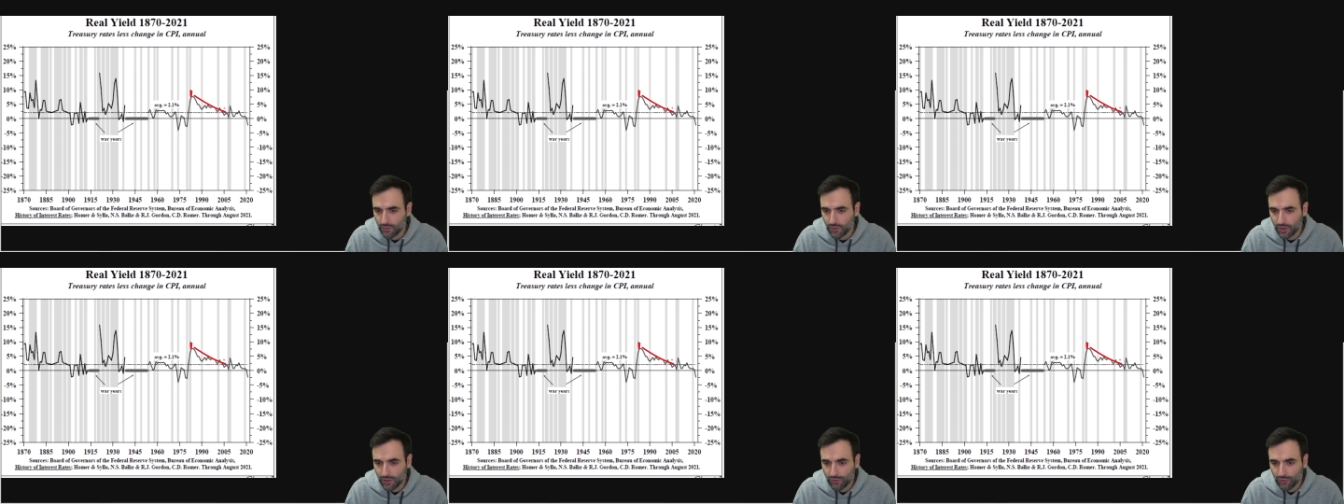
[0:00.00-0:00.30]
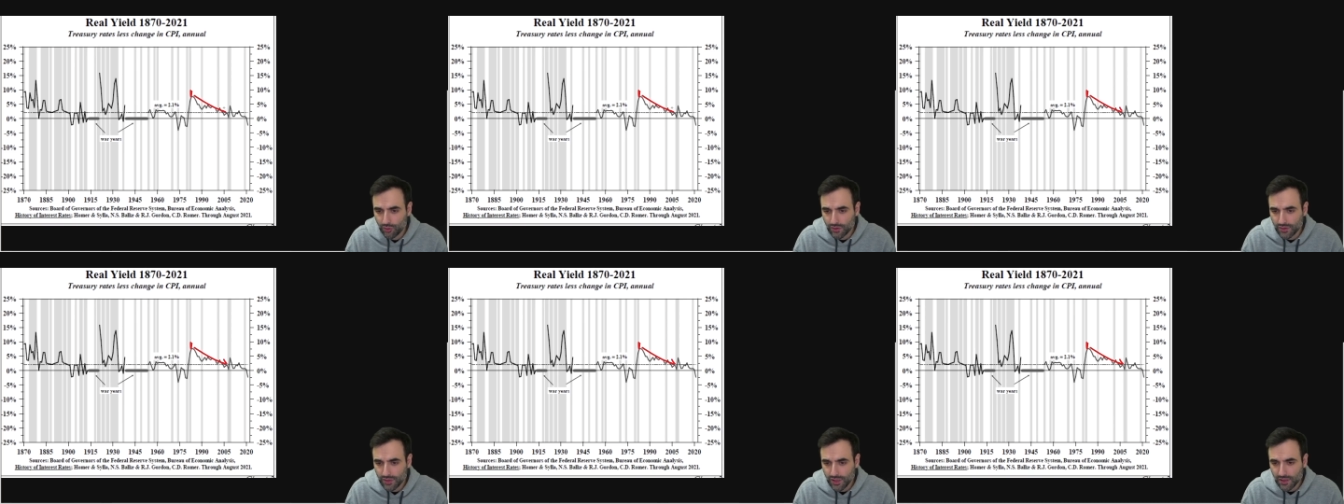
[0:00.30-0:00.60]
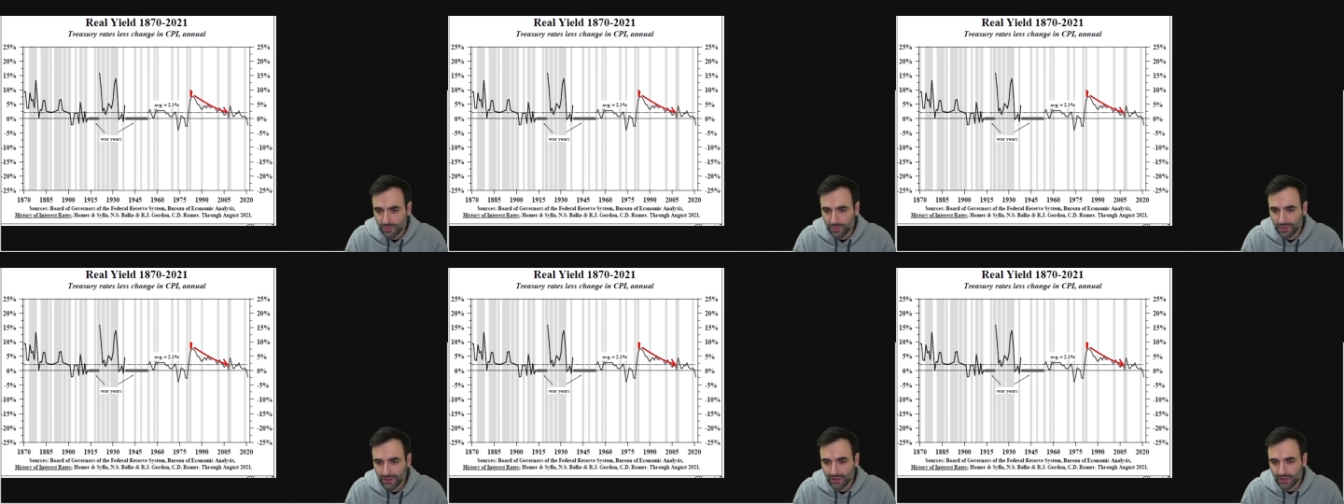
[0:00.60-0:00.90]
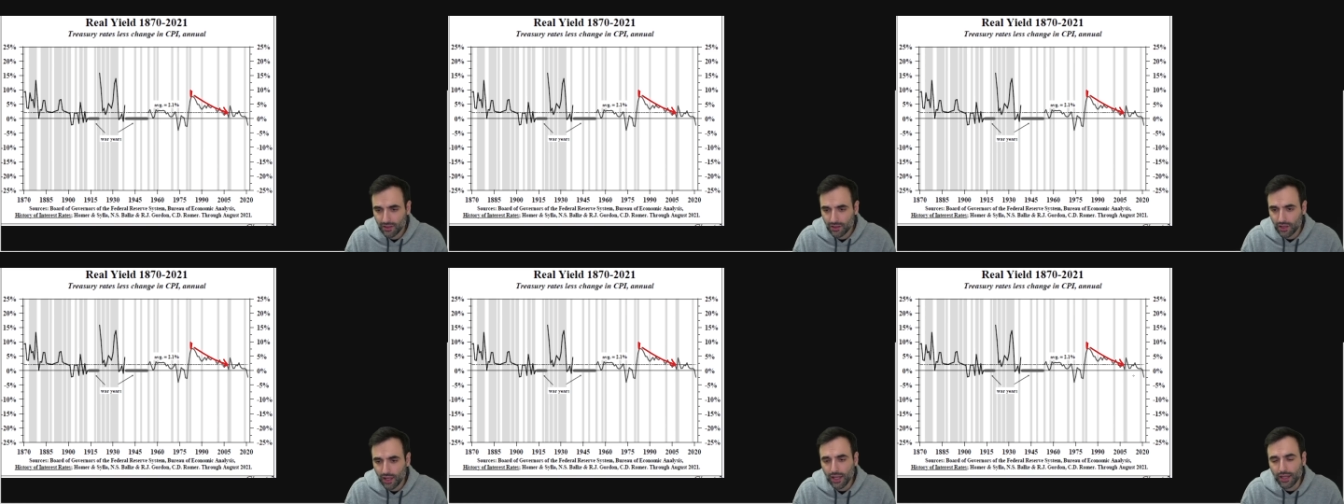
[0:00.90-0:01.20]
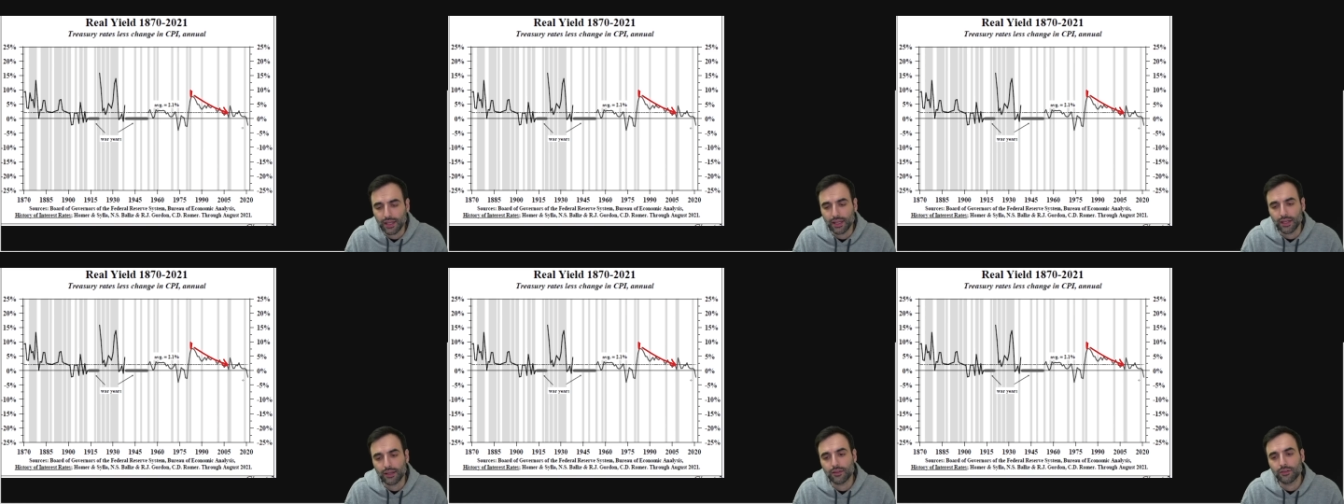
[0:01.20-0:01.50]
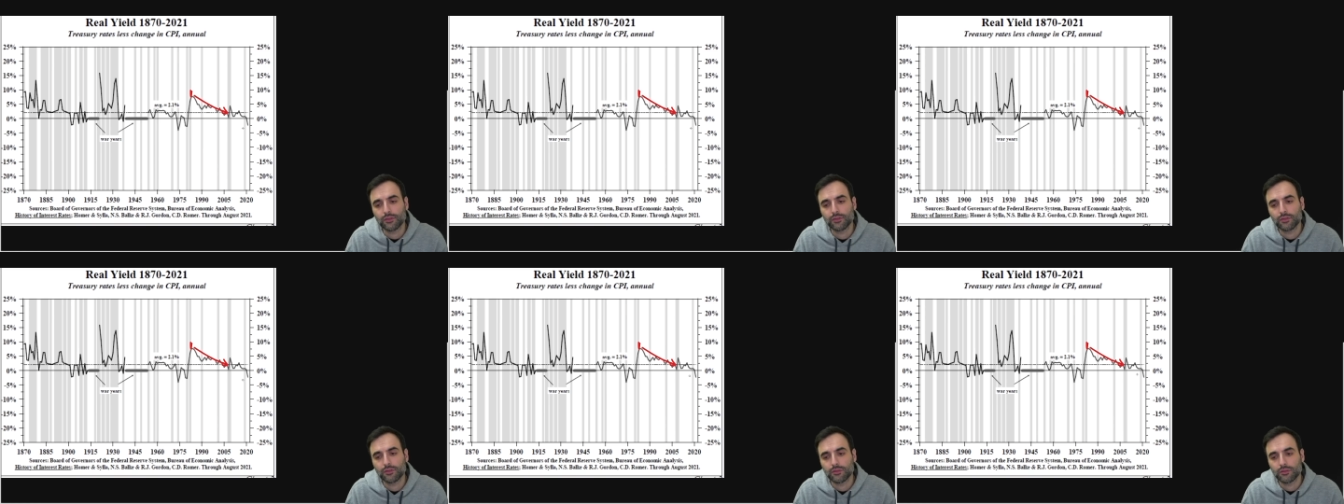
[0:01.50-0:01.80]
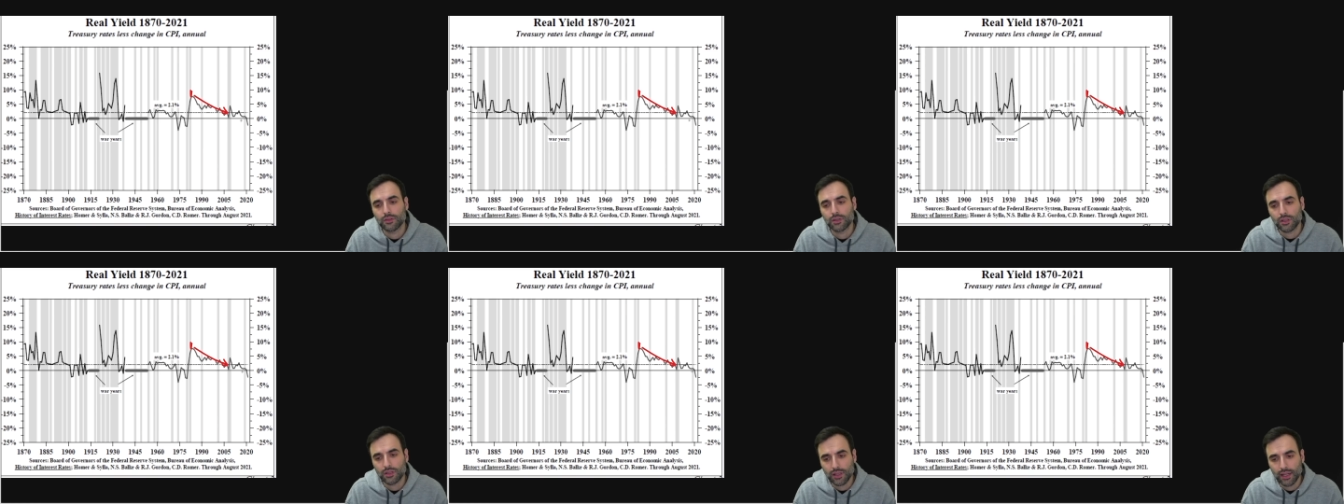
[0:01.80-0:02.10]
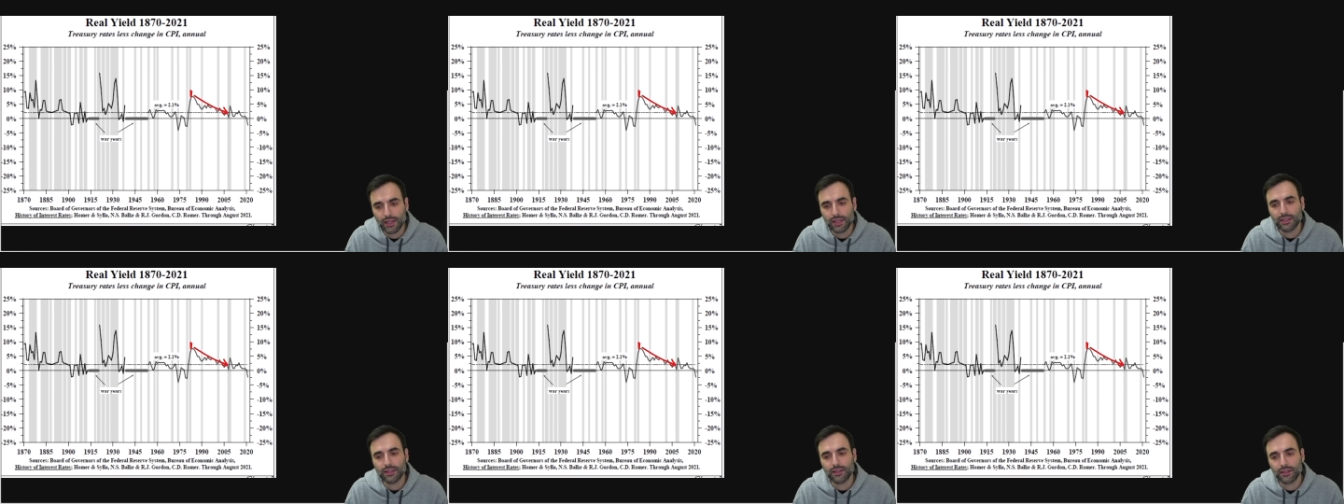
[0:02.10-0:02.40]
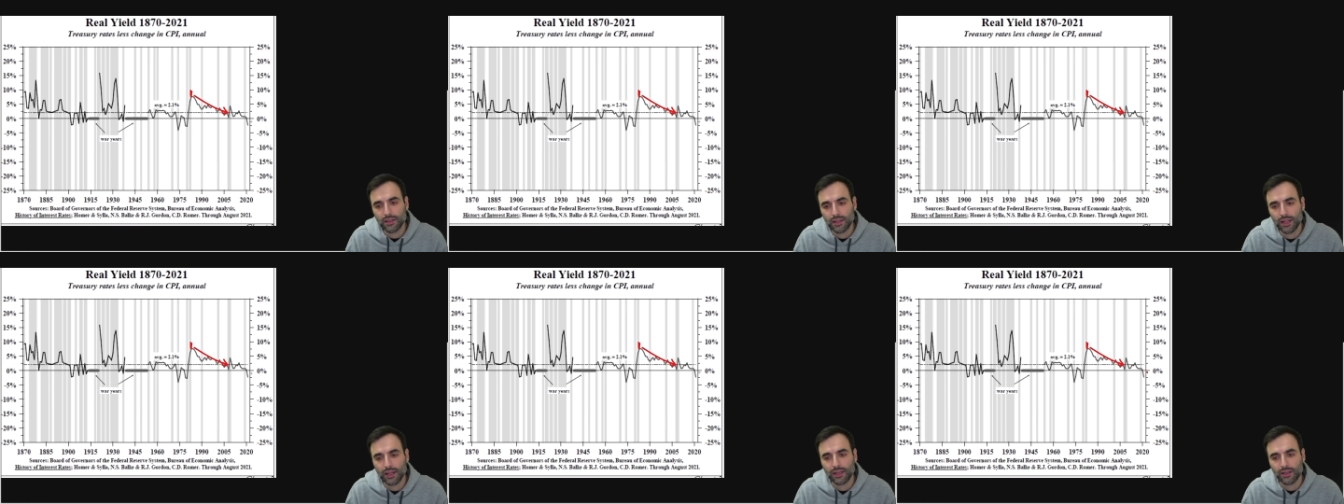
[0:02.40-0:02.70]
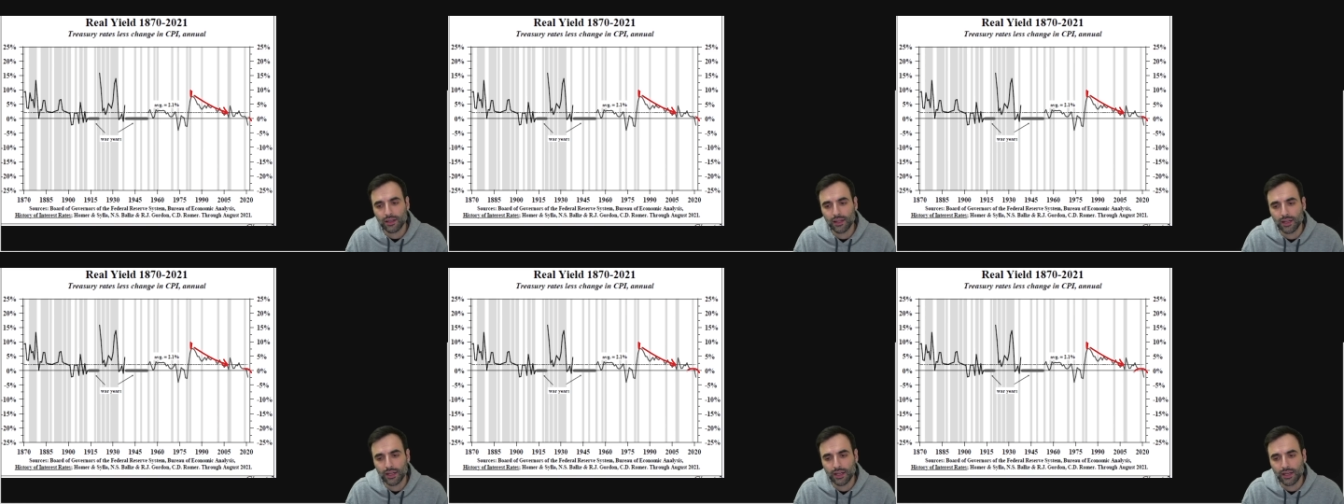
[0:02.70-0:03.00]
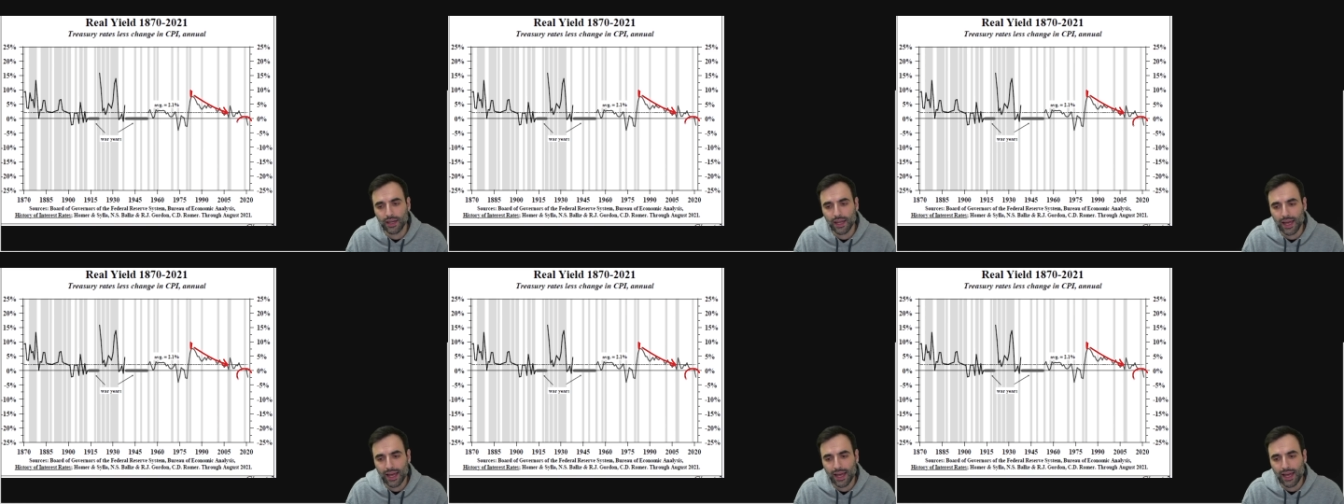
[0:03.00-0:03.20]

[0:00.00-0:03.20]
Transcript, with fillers: Well, of course, that's been declining, declining, declining, declining.